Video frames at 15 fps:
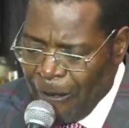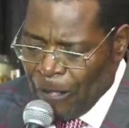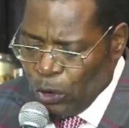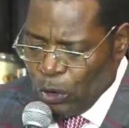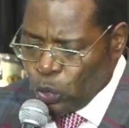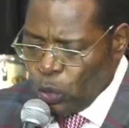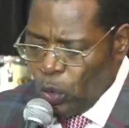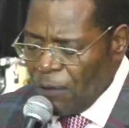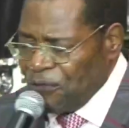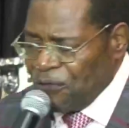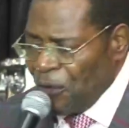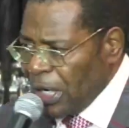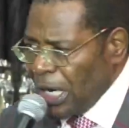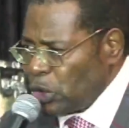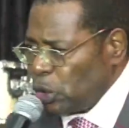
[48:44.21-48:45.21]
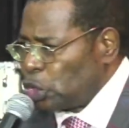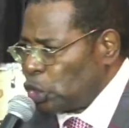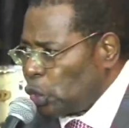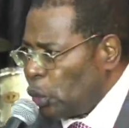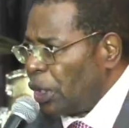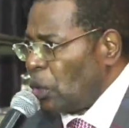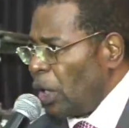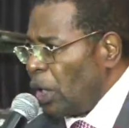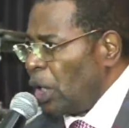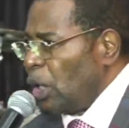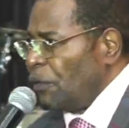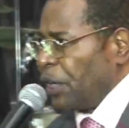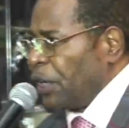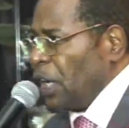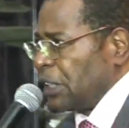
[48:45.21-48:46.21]
those who are focused on doing the will
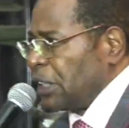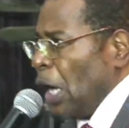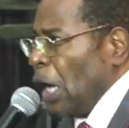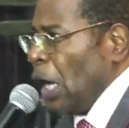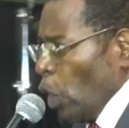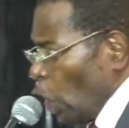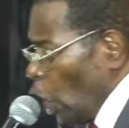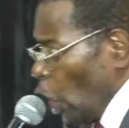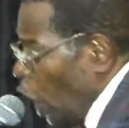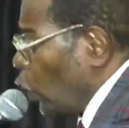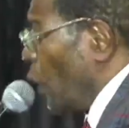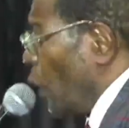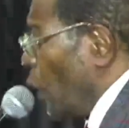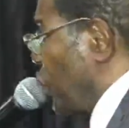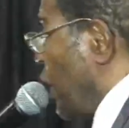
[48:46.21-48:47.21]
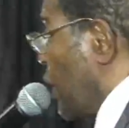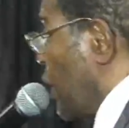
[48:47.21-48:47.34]
of God, will always hear